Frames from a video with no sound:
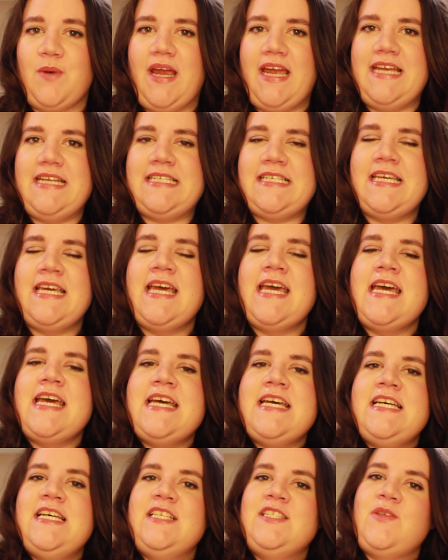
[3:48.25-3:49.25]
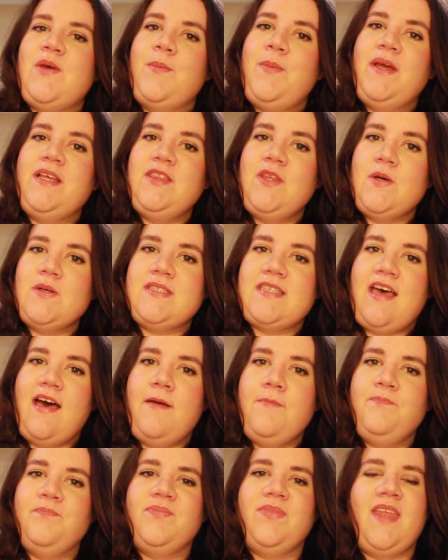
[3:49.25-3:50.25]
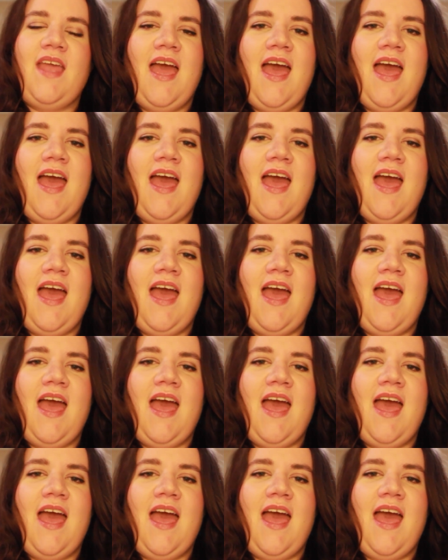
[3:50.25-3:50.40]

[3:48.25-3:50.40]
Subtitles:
right? So I picked those up.